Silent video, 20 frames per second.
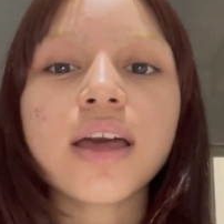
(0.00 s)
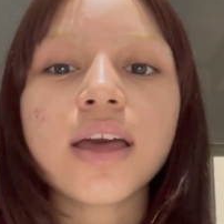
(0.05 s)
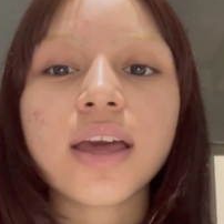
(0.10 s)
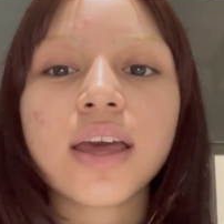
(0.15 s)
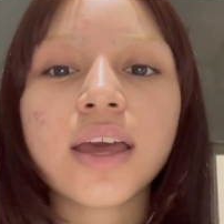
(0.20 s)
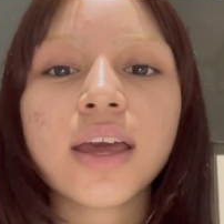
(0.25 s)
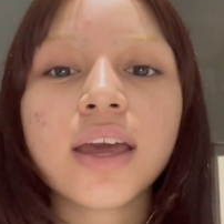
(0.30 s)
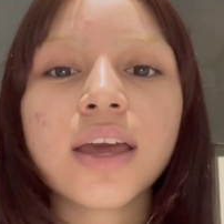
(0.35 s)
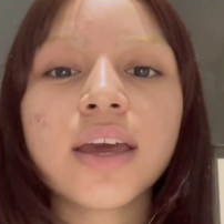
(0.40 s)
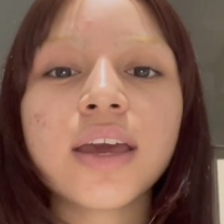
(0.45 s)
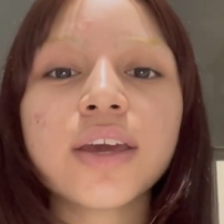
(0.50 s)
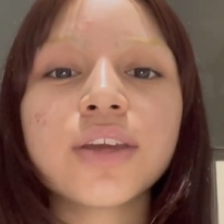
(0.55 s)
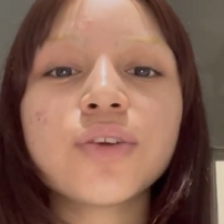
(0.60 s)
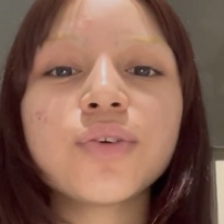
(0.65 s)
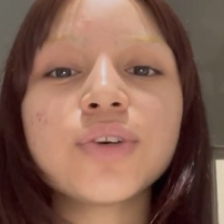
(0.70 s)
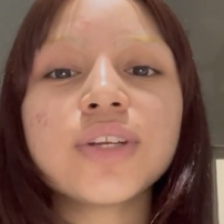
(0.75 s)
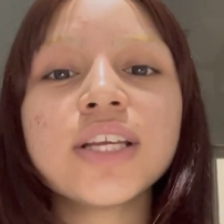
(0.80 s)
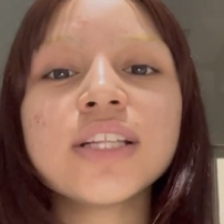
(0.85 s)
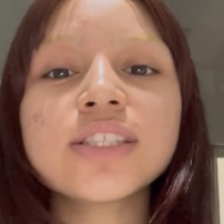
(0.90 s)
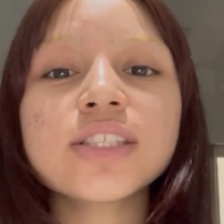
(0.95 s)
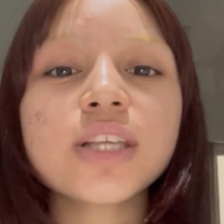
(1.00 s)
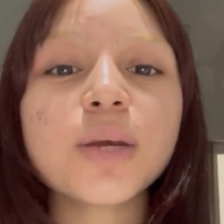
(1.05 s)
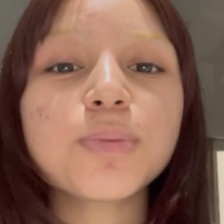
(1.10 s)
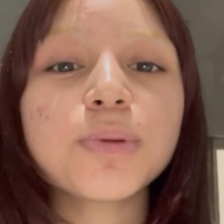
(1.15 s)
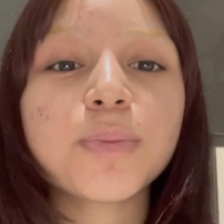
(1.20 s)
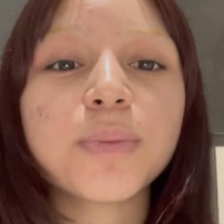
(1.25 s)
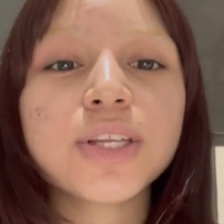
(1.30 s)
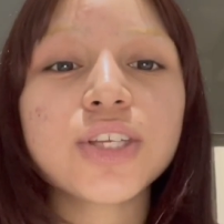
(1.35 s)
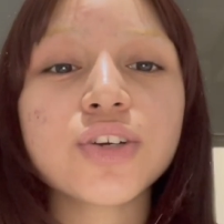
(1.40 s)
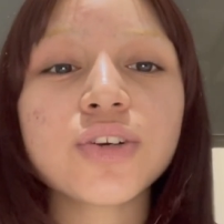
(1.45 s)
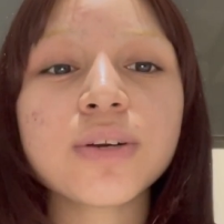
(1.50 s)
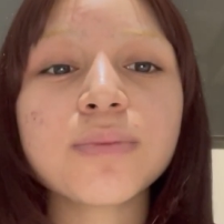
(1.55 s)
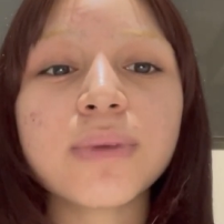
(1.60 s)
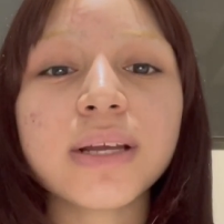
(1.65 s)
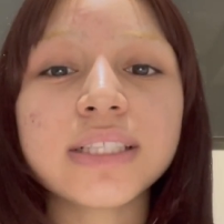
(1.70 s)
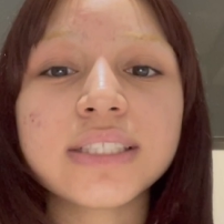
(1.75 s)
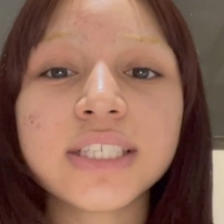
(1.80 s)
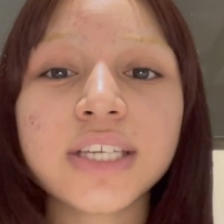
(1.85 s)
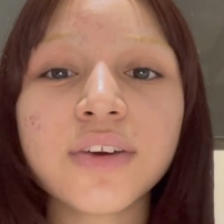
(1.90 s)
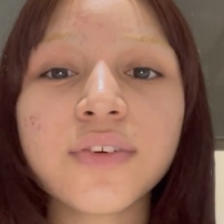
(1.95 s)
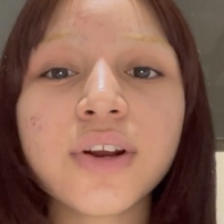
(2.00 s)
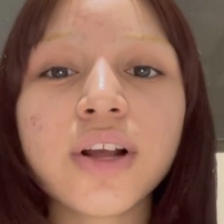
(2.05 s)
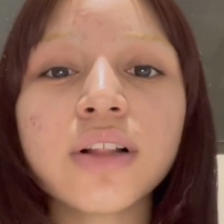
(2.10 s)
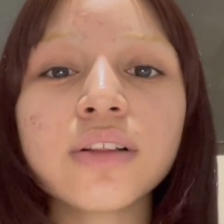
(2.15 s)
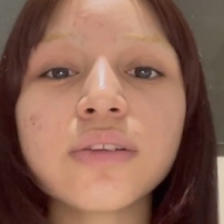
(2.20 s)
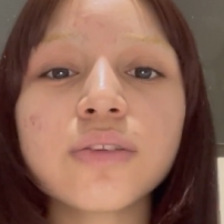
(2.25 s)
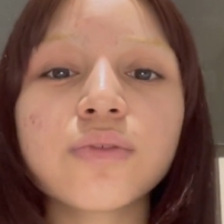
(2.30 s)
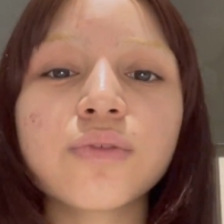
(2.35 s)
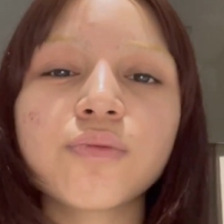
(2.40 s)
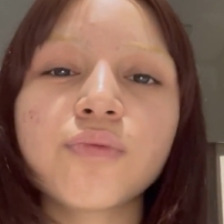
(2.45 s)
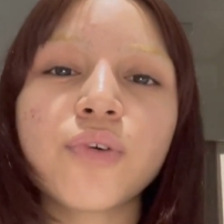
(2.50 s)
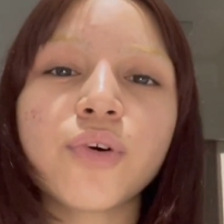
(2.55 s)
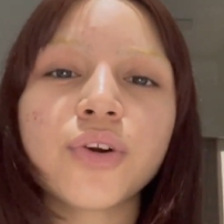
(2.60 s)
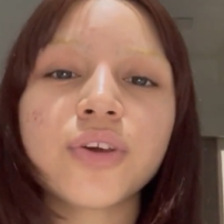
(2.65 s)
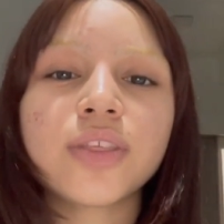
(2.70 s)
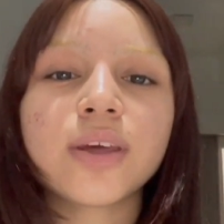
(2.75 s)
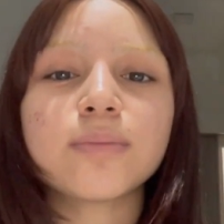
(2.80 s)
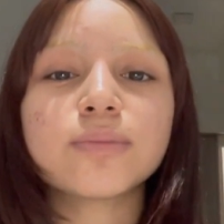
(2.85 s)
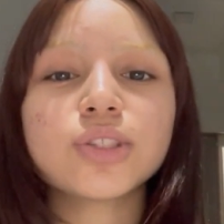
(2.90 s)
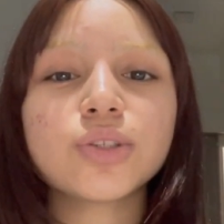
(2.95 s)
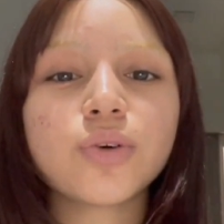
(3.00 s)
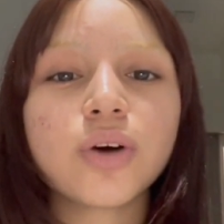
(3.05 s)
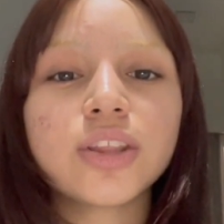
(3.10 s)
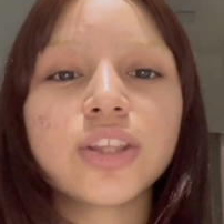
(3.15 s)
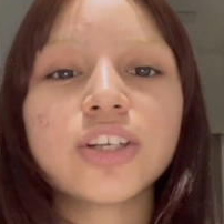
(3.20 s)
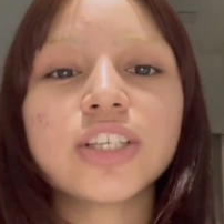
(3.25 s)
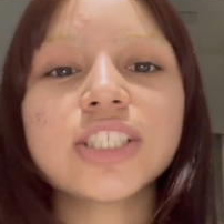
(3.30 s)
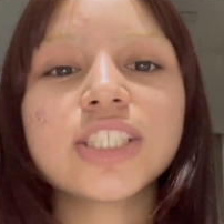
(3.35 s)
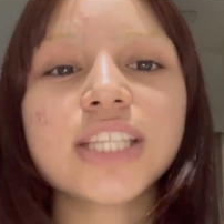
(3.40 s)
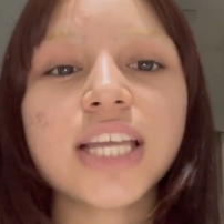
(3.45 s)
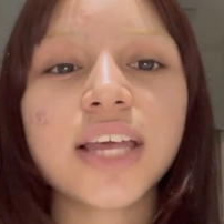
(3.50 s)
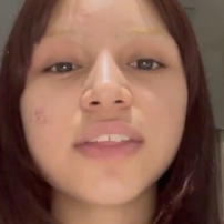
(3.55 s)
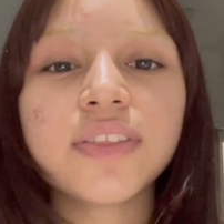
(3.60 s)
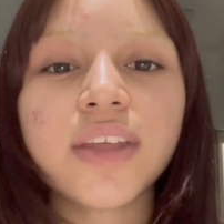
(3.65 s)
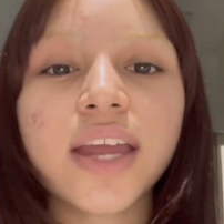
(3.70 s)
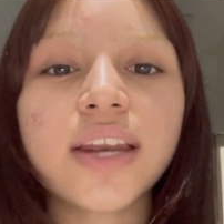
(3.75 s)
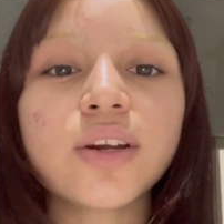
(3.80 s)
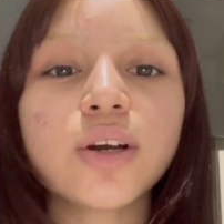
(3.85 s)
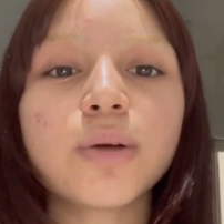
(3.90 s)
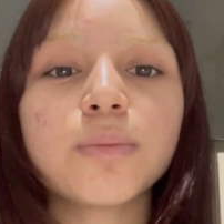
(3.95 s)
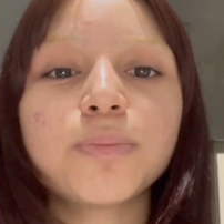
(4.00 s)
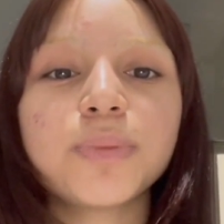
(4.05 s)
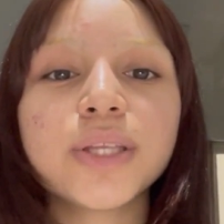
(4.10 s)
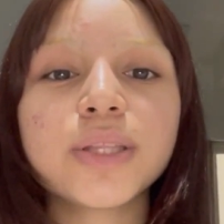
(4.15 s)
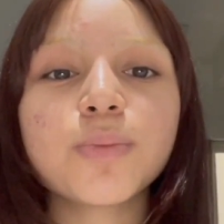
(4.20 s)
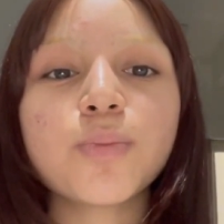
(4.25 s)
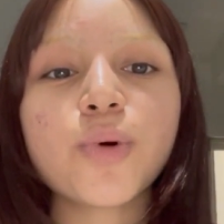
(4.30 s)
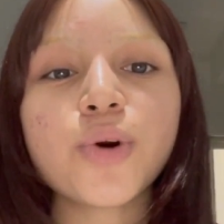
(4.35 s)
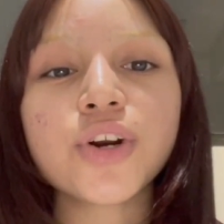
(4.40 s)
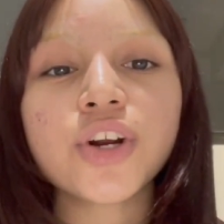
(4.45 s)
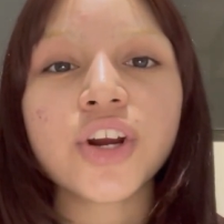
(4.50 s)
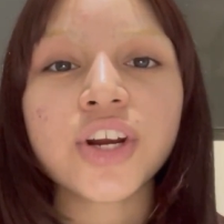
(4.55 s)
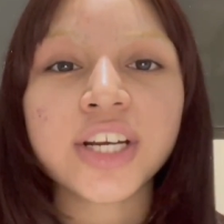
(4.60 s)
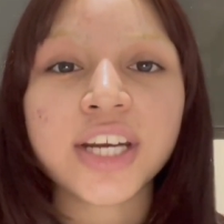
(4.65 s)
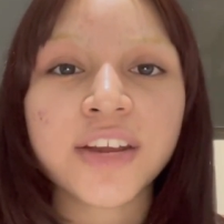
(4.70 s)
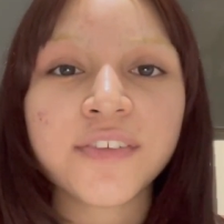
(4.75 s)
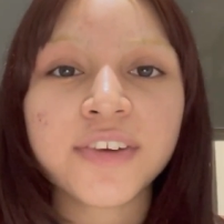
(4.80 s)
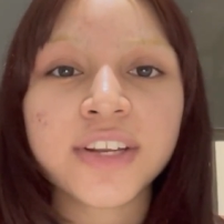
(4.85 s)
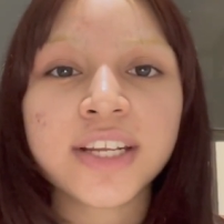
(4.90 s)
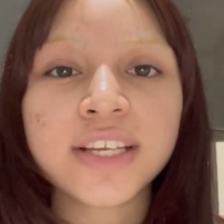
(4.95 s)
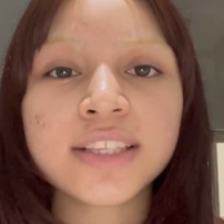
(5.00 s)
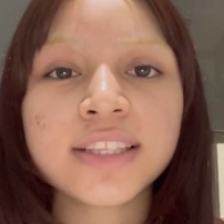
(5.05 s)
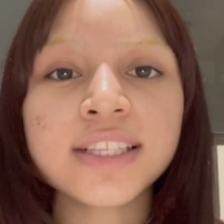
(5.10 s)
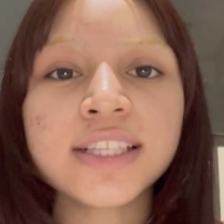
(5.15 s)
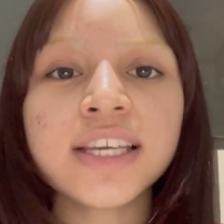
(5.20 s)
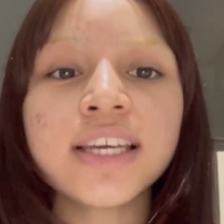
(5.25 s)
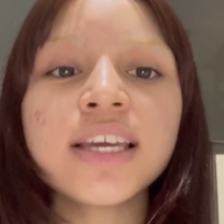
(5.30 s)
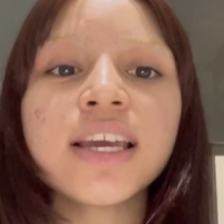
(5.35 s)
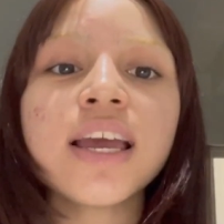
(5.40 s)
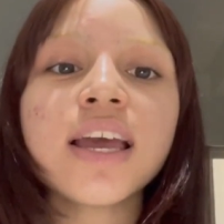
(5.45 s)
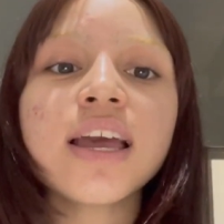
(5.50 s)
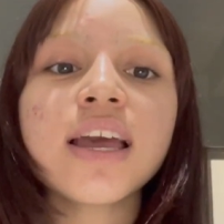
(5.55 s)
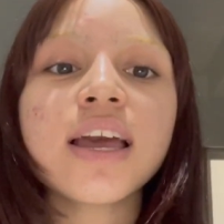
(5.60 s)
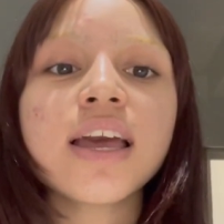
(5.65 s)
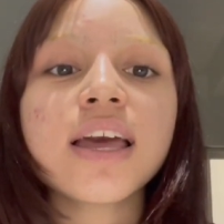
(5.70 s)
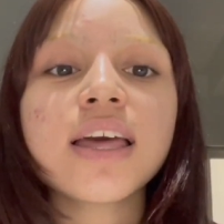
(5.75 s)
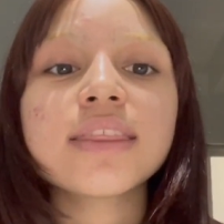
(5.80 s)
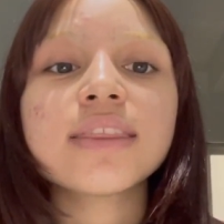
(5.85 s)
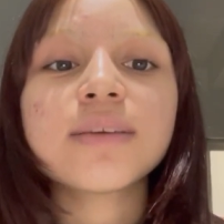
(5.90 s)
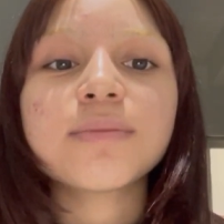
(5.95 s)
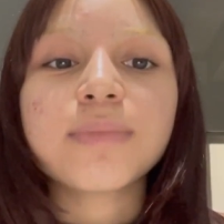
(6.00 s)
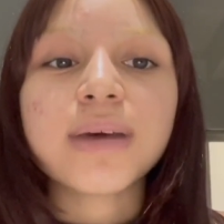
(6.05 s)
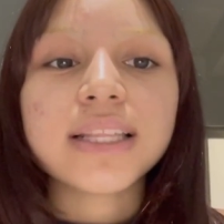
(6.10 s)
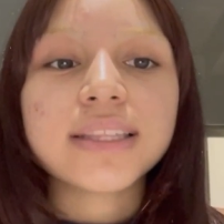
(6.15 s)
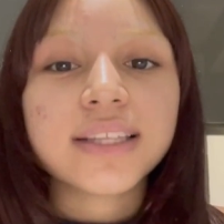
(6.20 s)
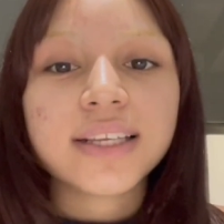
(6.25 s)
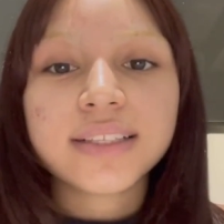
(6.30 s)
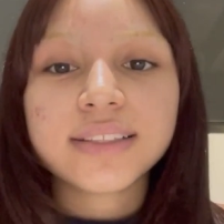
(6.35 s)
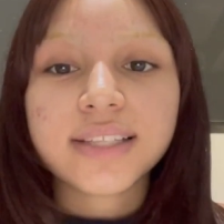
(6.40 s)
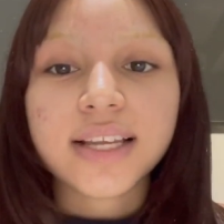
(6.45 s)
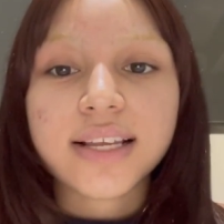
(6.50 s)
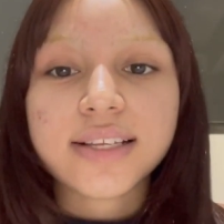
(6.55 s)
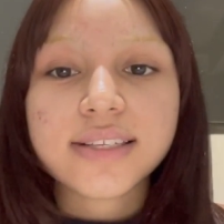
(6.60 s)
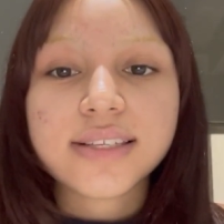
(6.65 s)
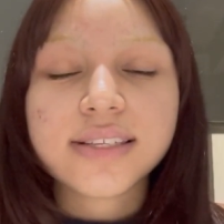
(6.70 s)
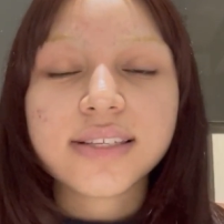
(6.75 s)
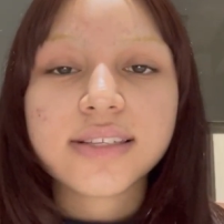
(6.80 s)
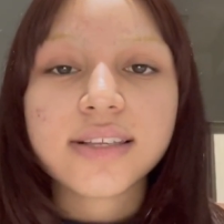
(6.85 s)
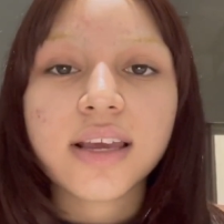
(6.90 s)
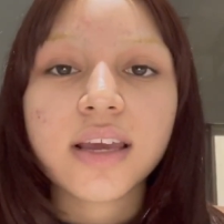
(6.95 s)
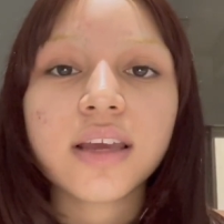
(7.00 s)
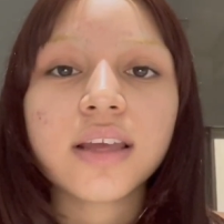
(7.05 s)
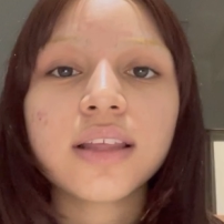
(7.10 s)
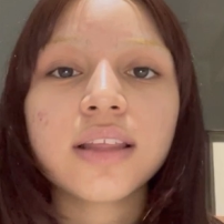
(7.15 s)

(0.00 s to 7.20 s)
You need supplementary material for them to understand and complete more cognitively demanding tasks.